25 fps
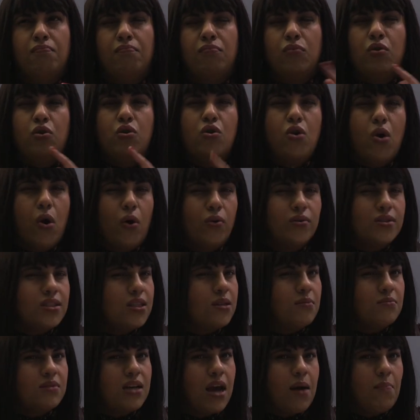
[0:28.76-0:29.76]
not
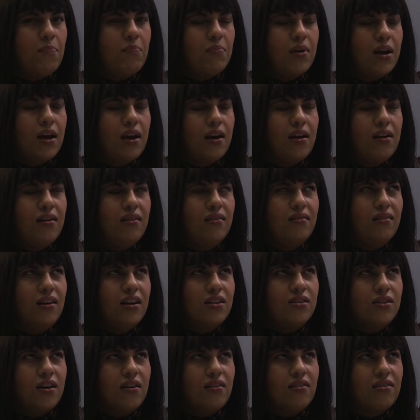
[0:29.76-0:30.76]
September,
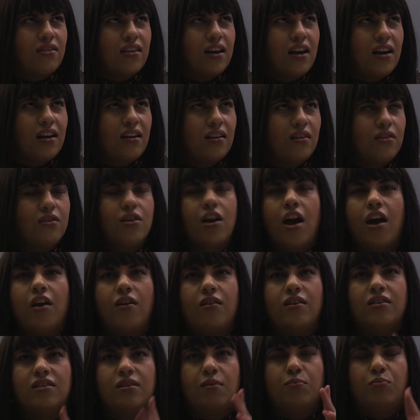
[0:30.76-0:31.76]
I don't think. No,
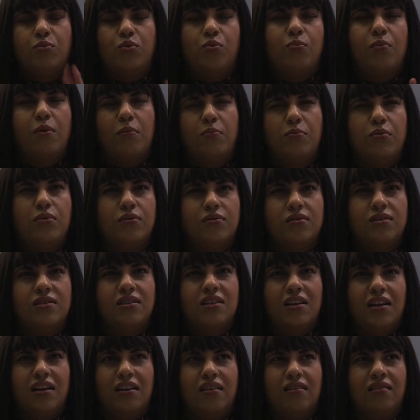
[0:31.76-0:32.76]
because I bought my
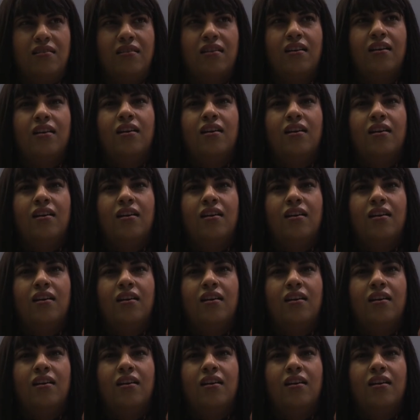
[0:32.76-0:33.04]
boots in